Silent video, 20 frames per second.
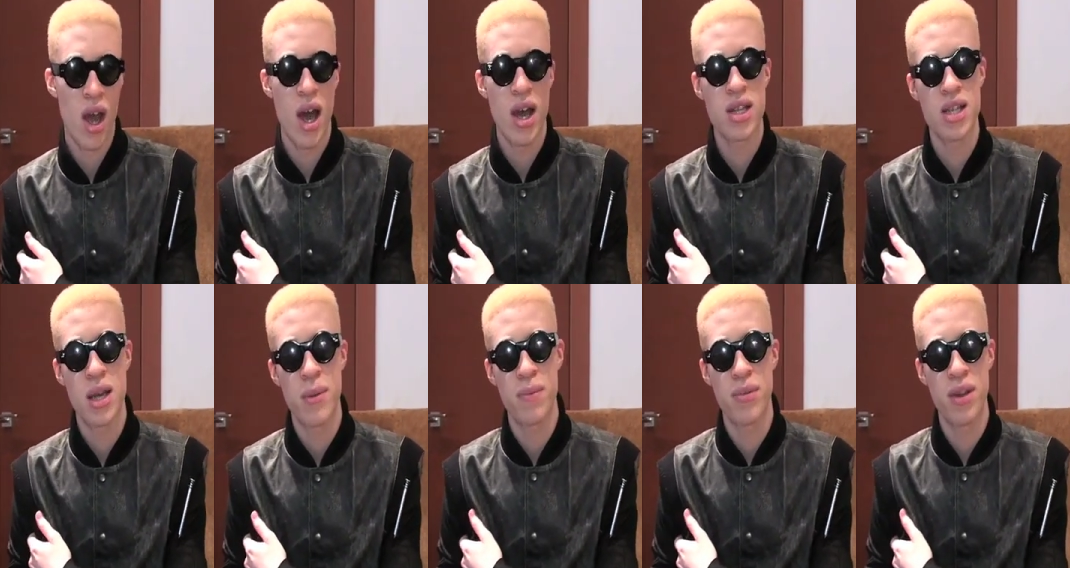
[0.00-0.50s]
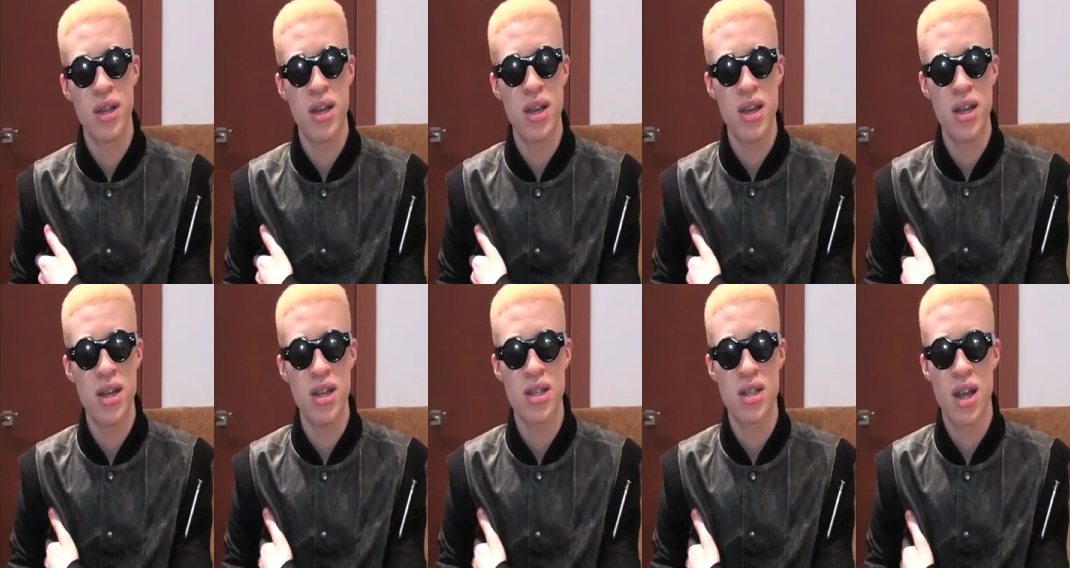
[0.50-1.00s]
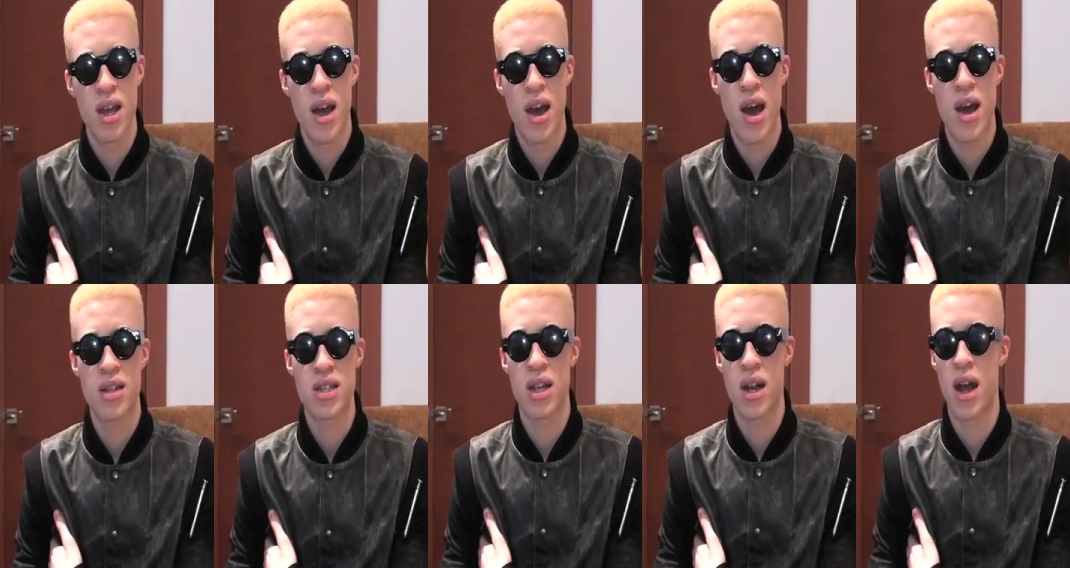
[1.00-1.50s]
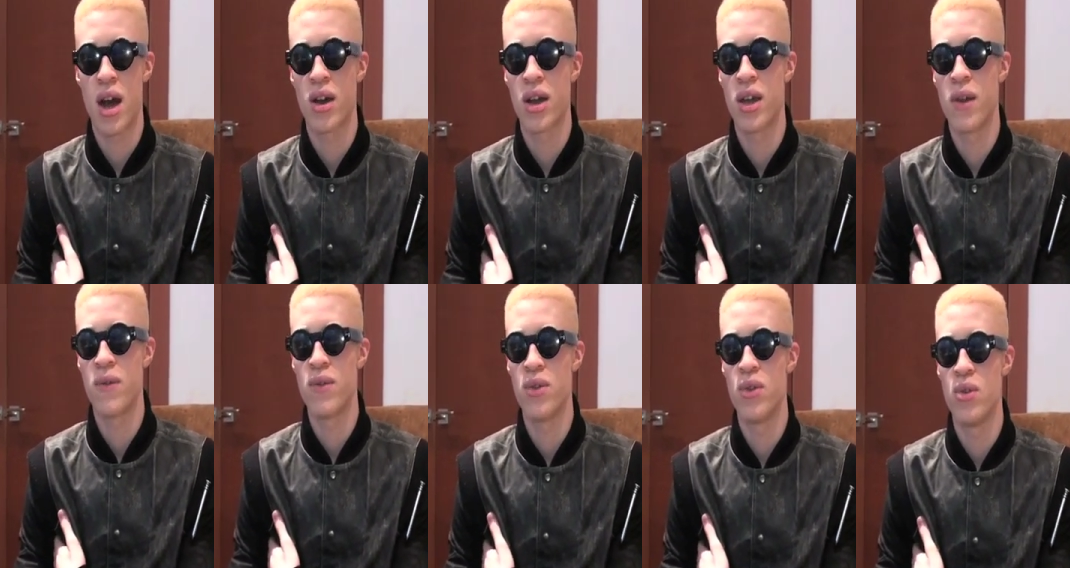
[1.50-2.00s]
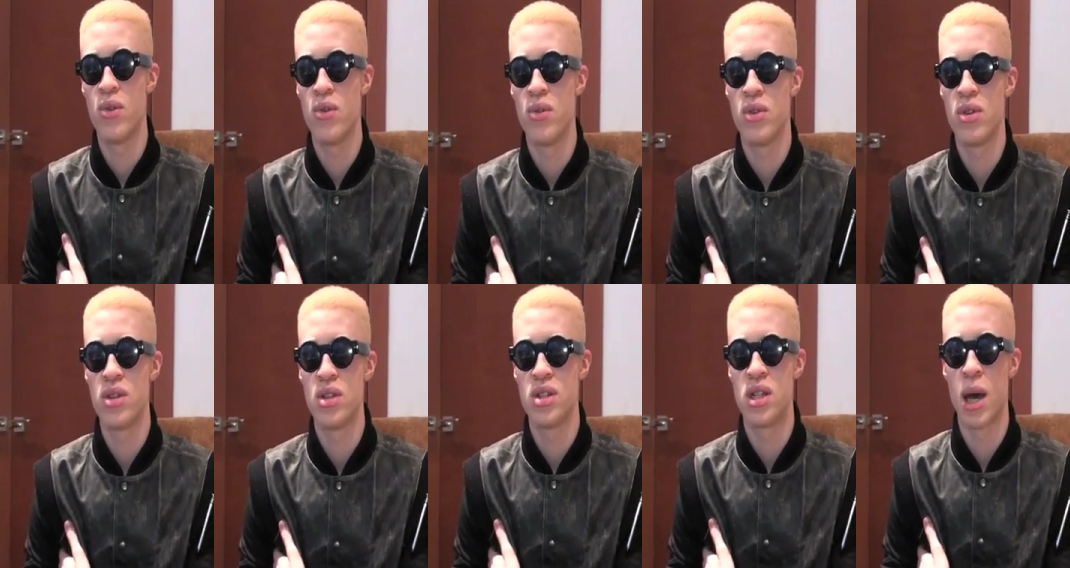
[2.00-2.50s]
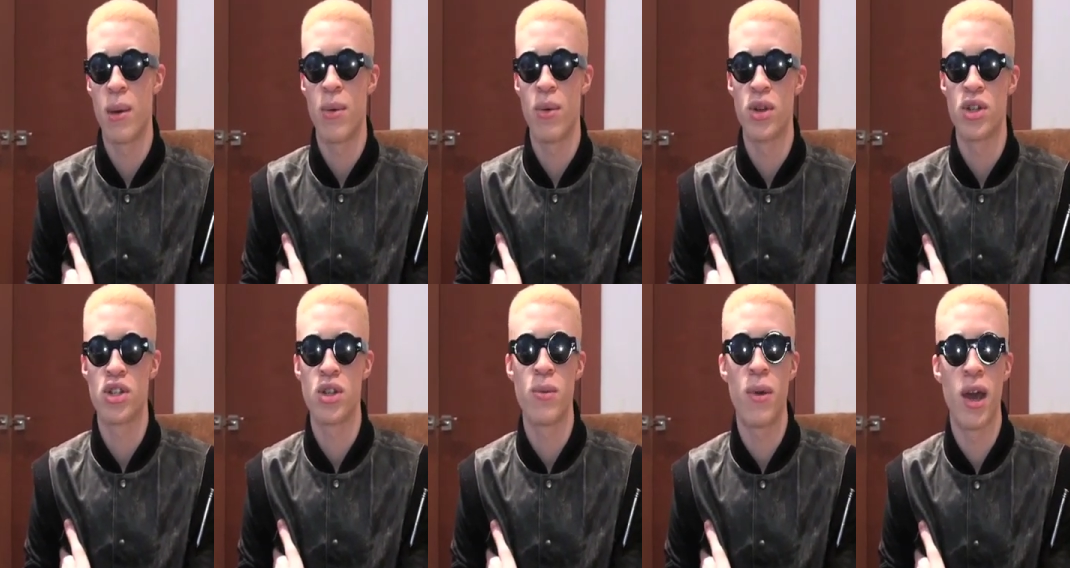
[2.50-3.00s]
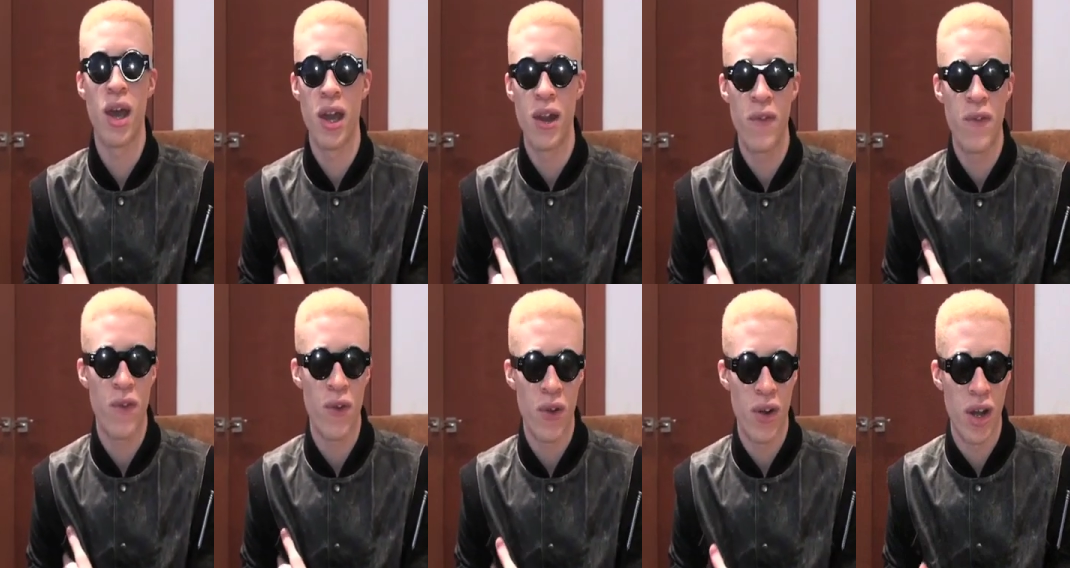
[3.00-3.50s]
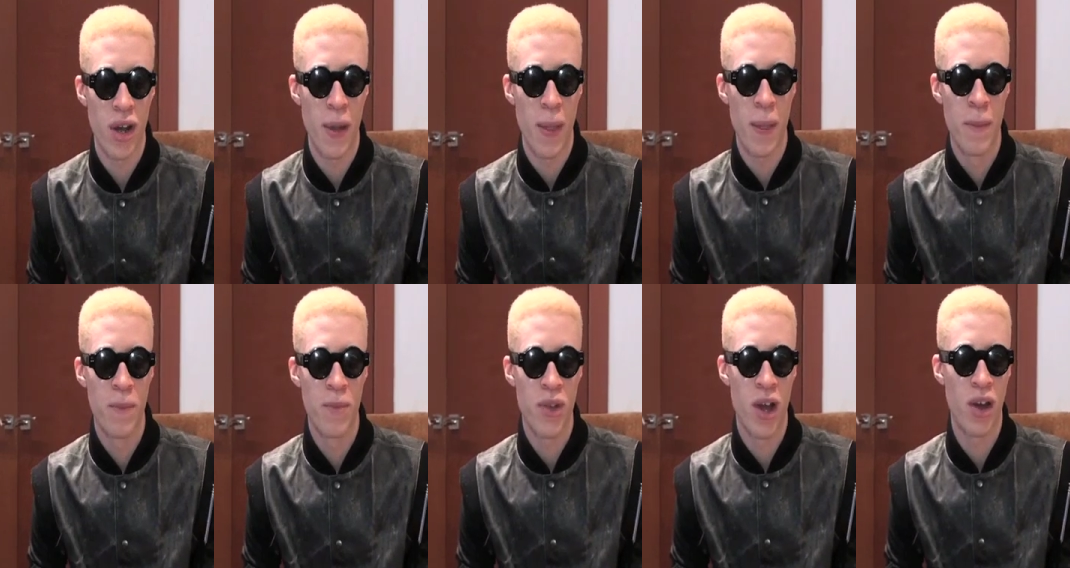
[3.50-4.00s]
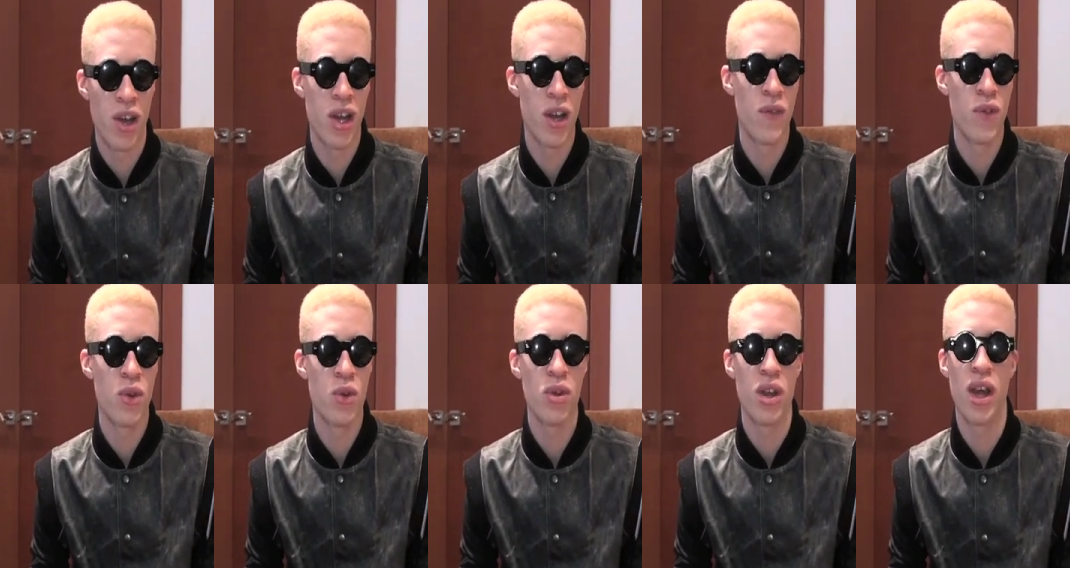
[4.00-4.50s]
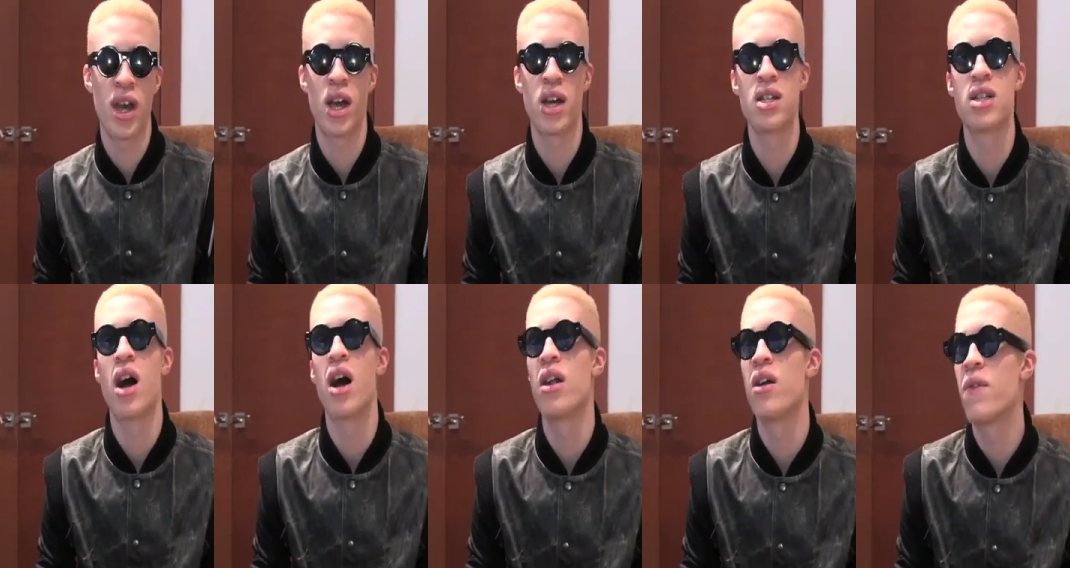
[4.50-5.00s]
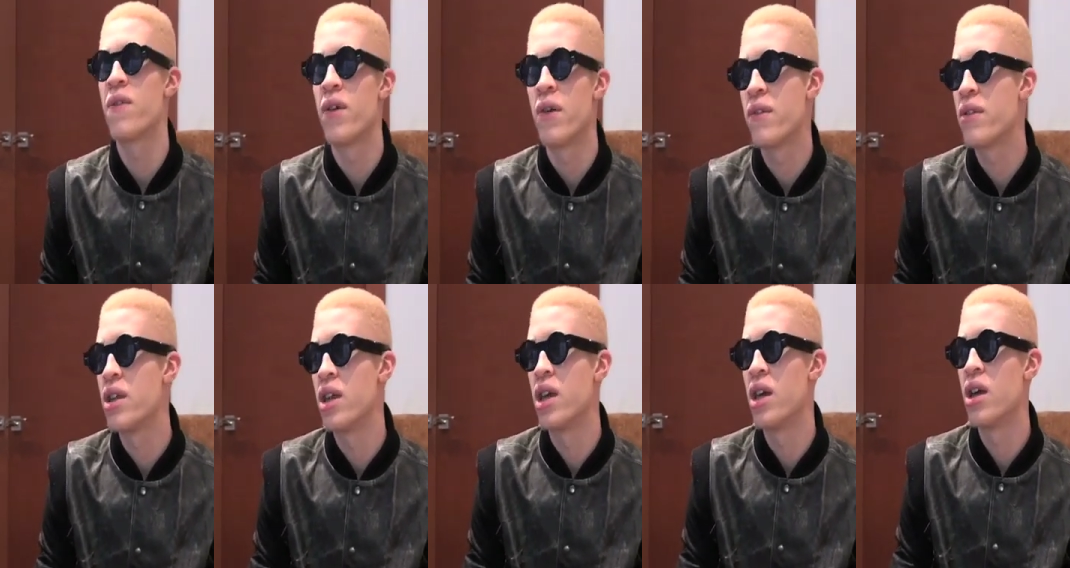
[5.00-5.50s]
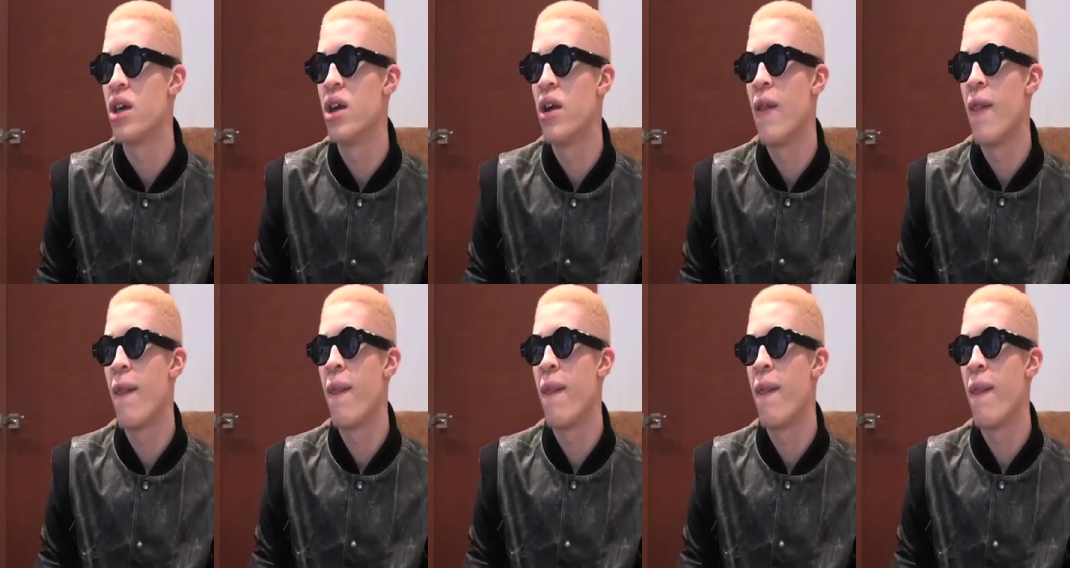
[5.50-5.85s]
I said, please. I said, I'll give you double what you paid for it. I'll give you like $1.50.